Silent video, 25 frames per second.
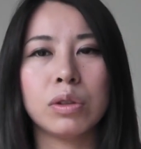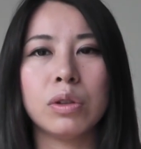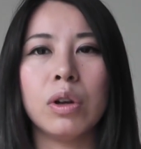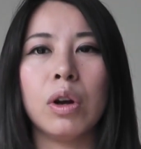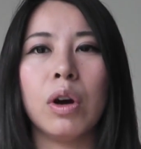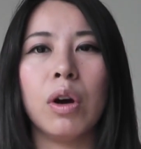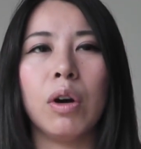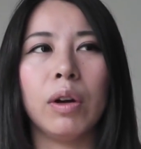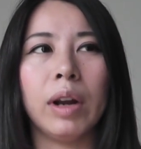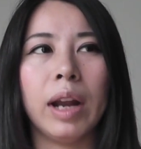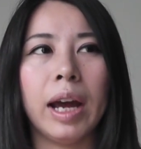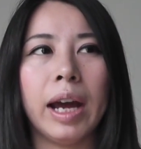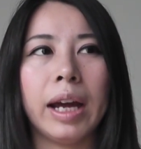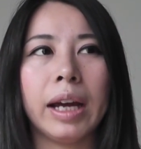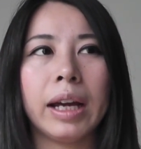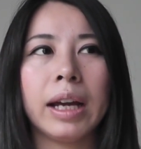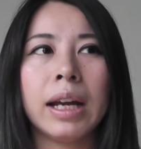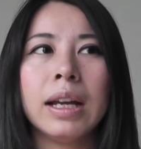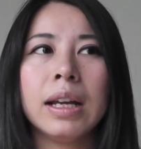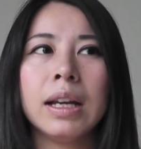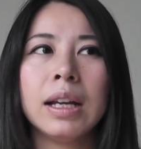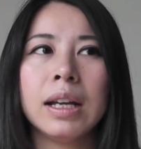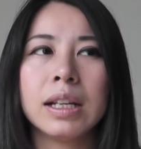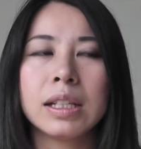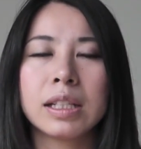You know, like
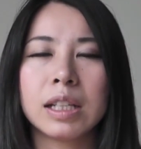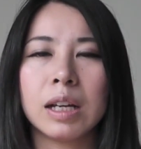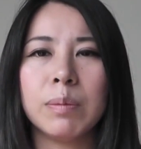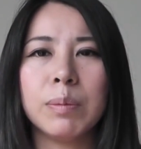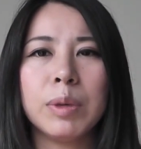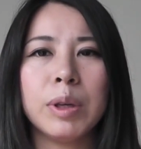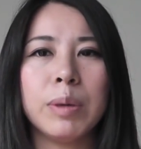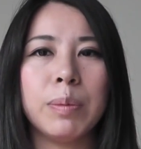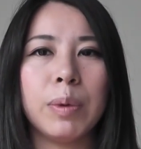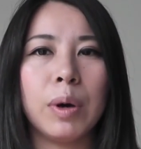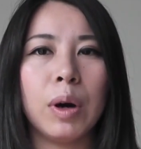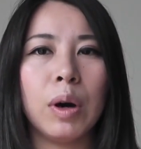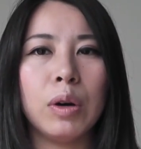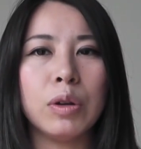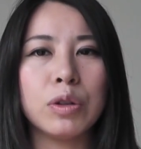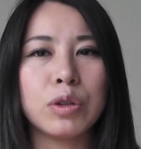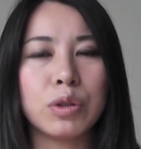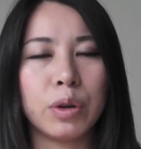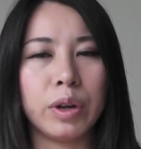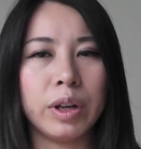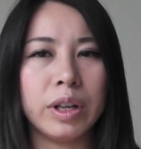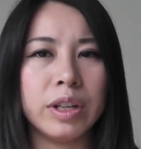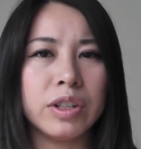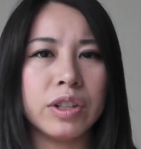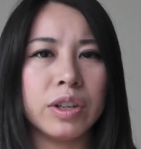some people
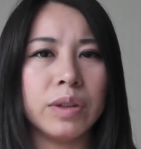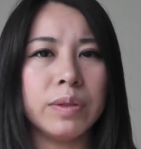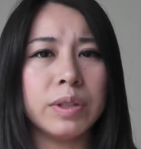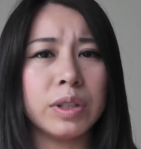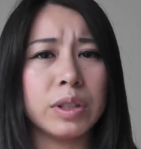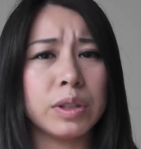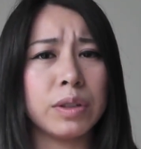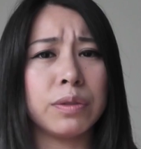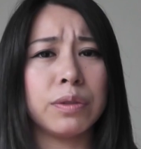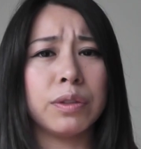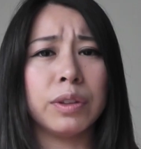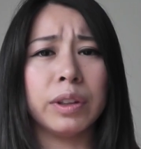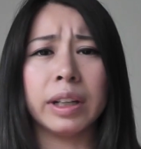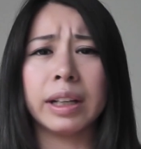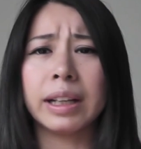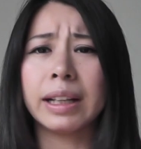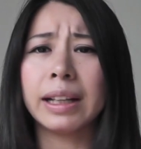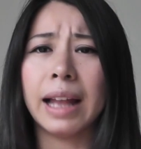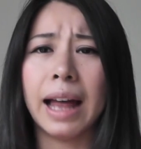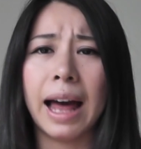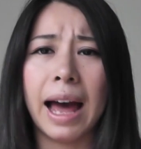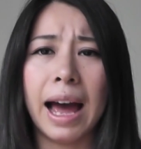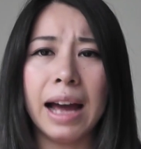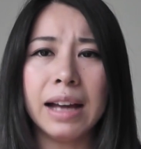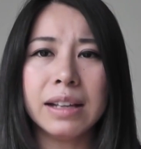join the gym just for the
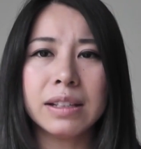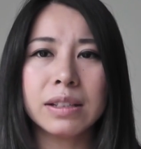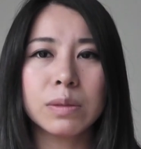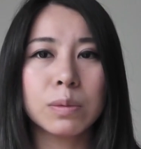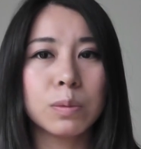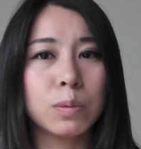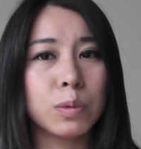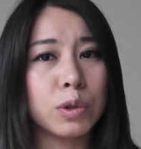class,